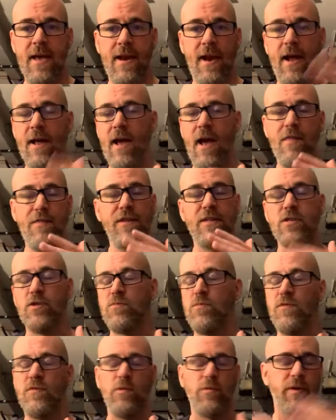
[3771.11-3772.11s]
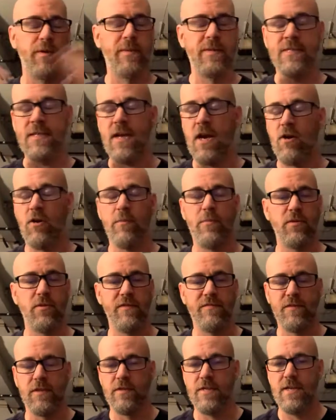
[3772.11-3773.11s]
I think this movie would have been terrible if
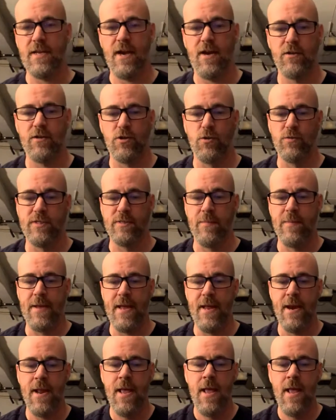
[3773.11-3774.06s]
the lead character was a man.